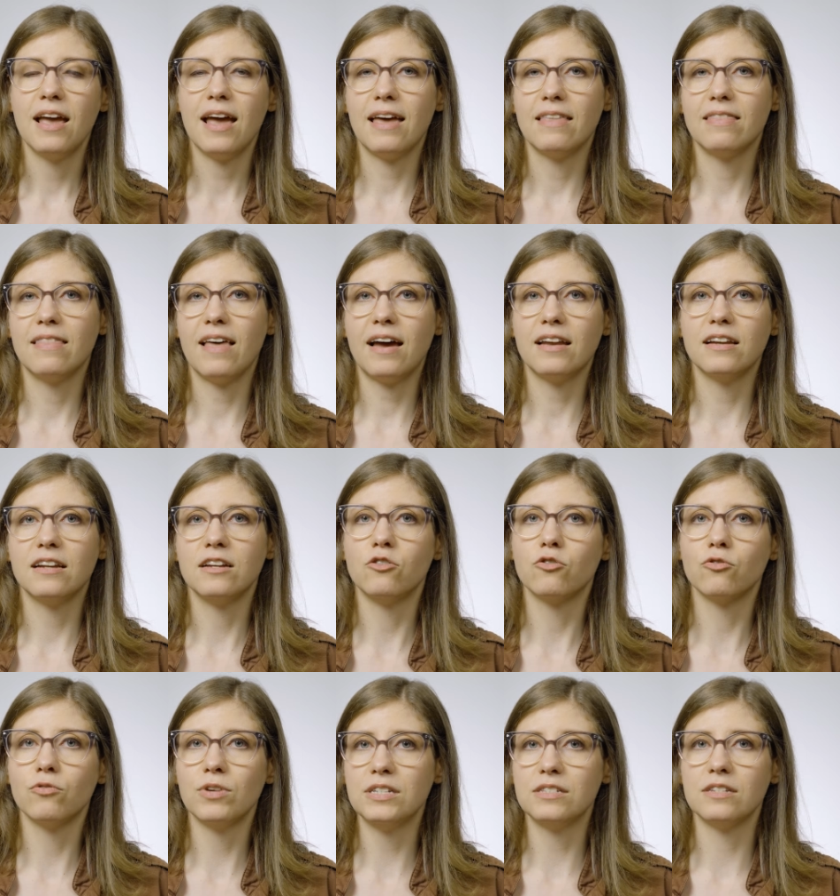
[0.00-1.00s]
and that
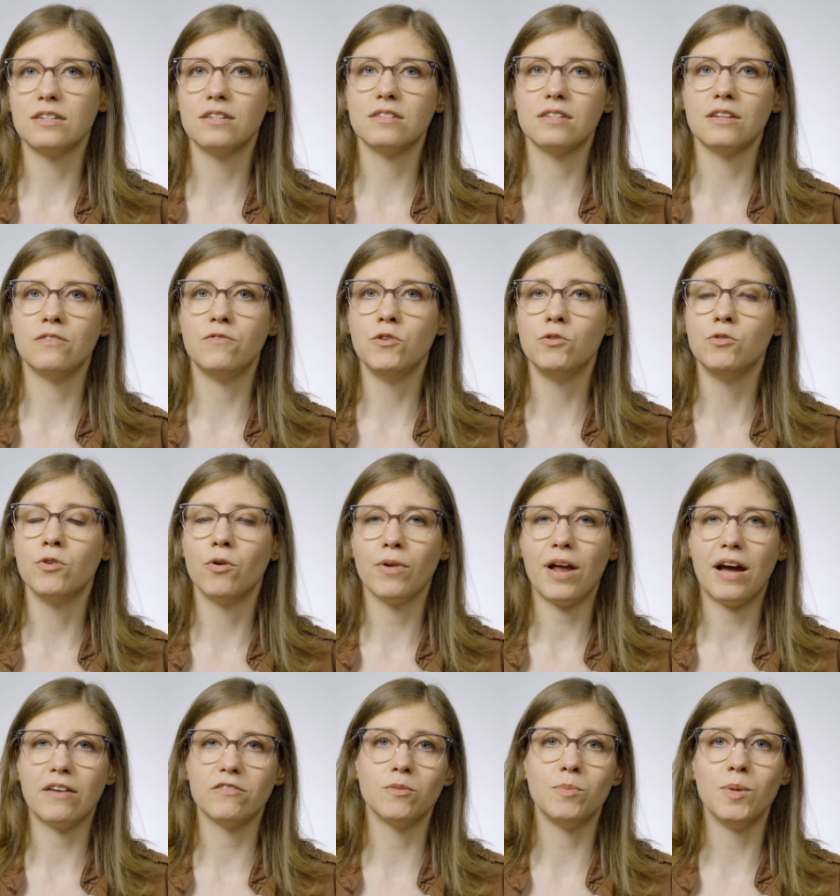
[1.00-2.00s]
increases if you don't
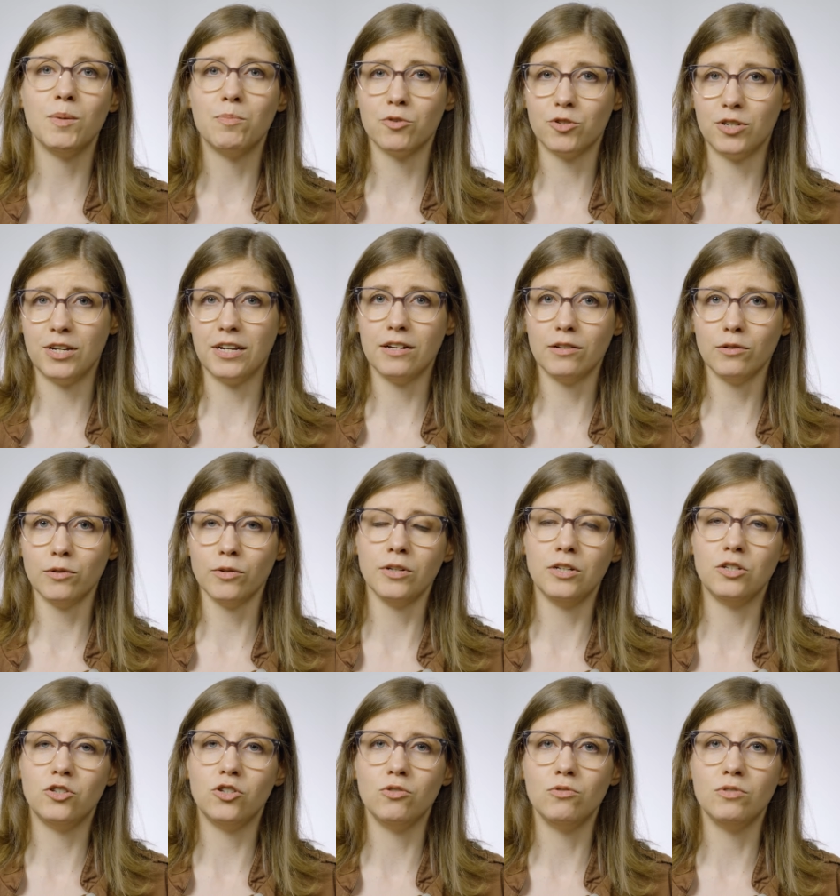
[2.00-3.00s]
have to be
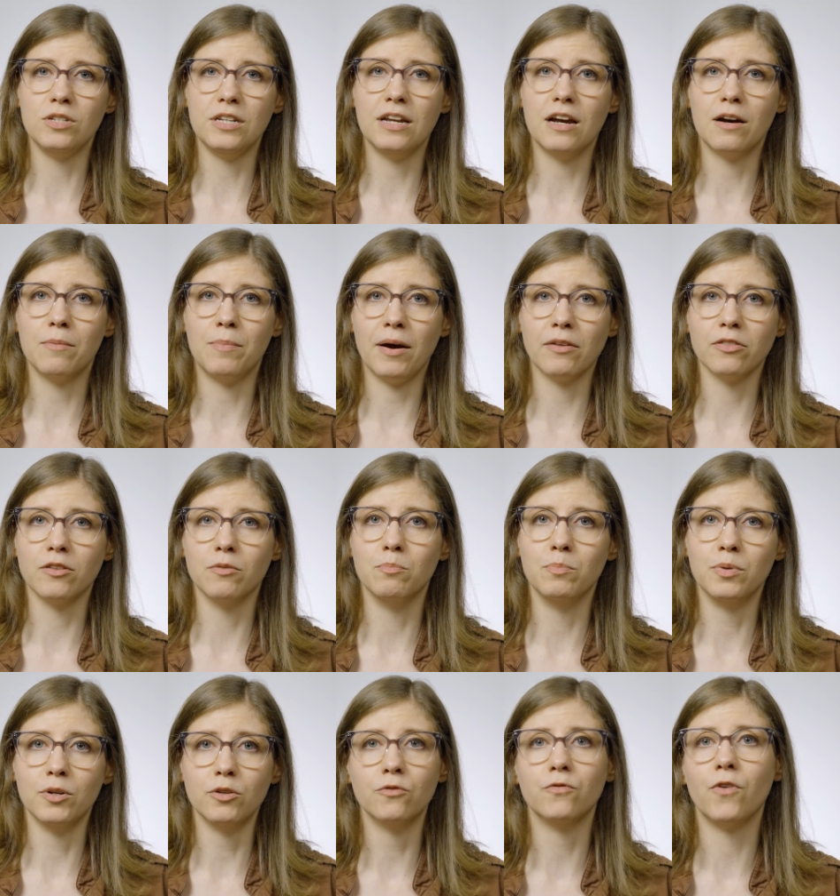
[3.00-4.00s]
particularly choosy about the
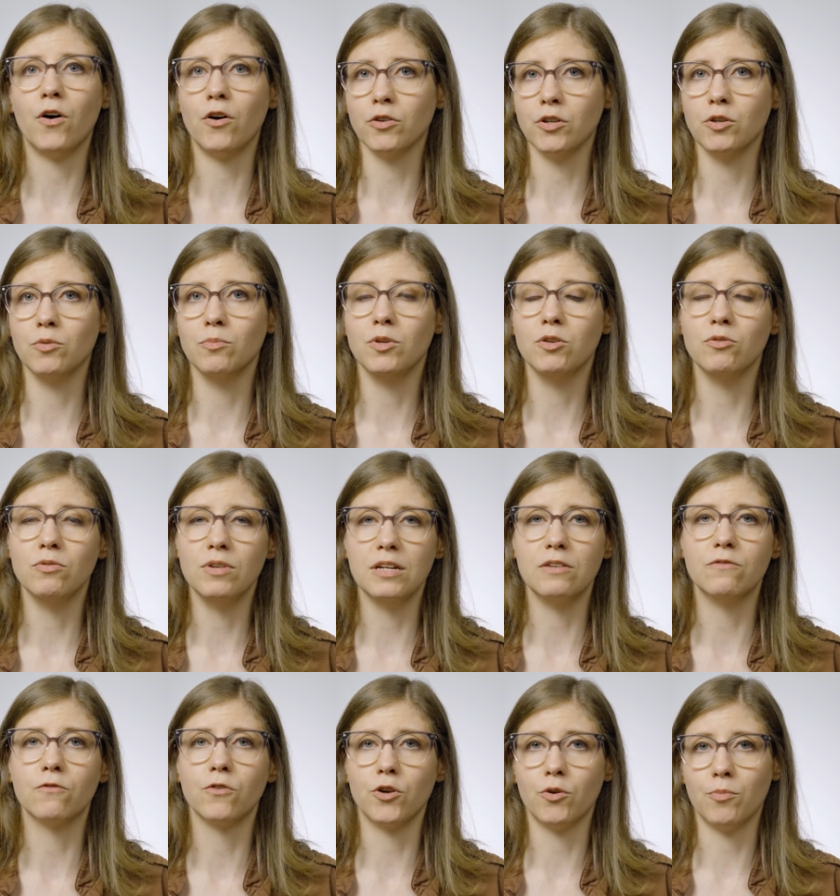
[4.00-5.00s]
build volume you
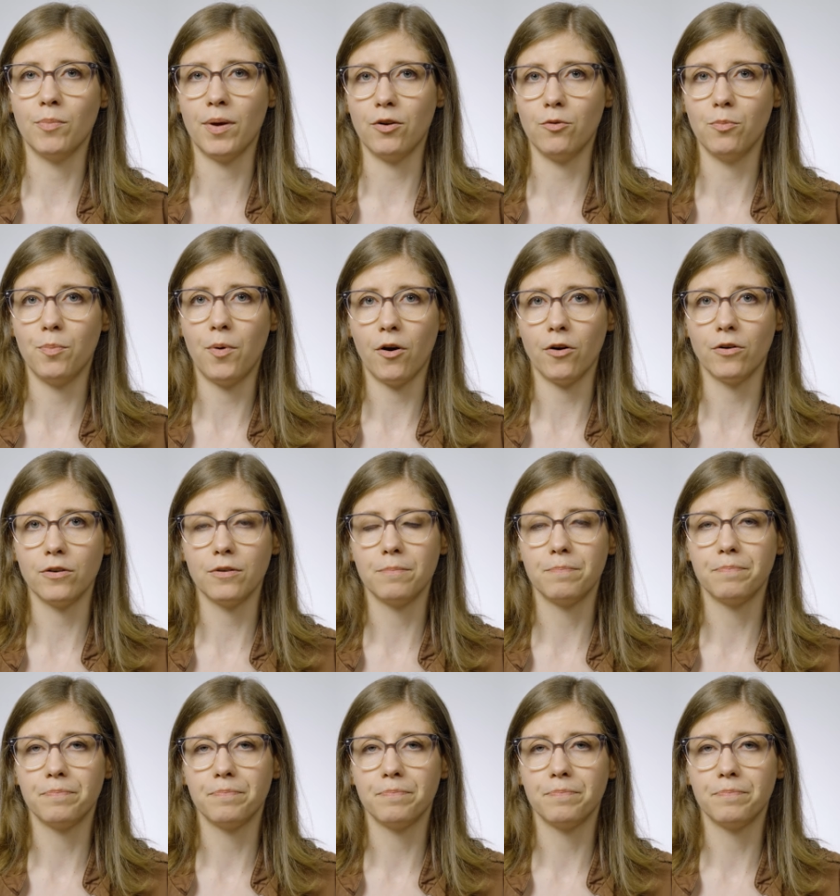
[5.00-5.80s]
need for your metal part.